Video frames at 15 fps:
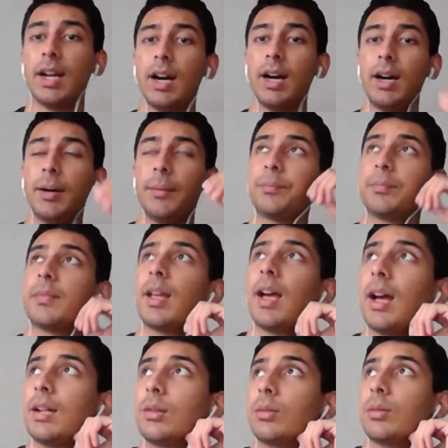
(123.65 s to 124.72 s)

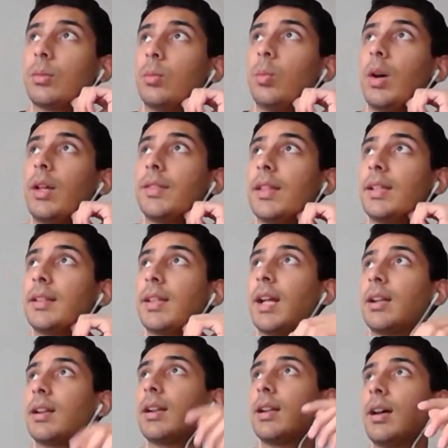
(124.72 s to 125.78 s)
And one thing
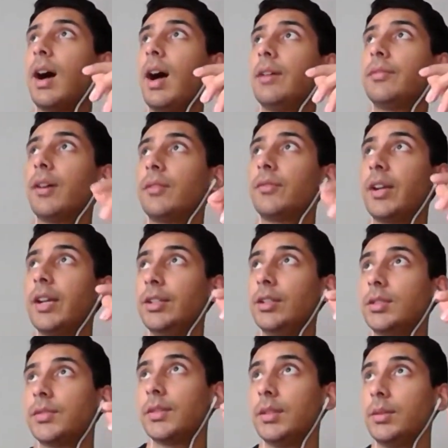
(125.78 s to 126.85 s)
that I found very
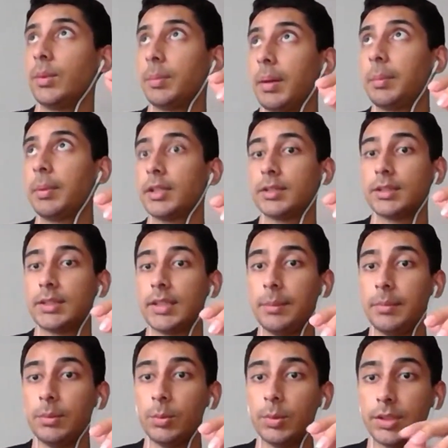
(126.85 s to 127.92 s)
useful with my personal
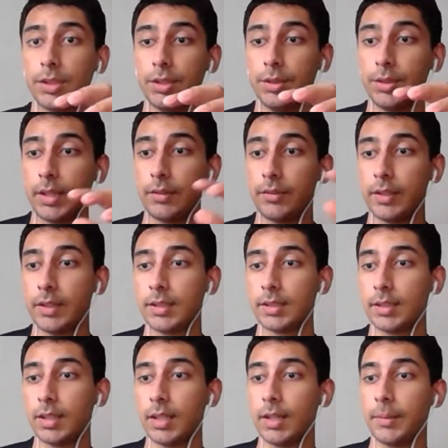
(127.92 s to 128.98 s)
statement was to give it
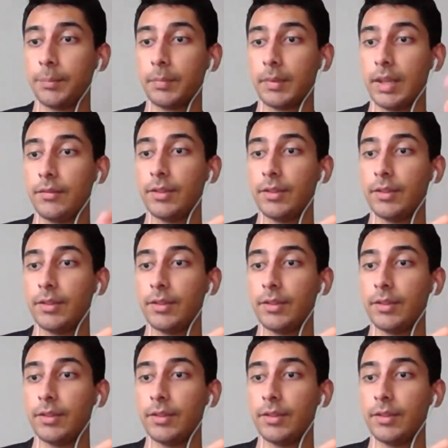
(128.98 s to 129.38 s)
to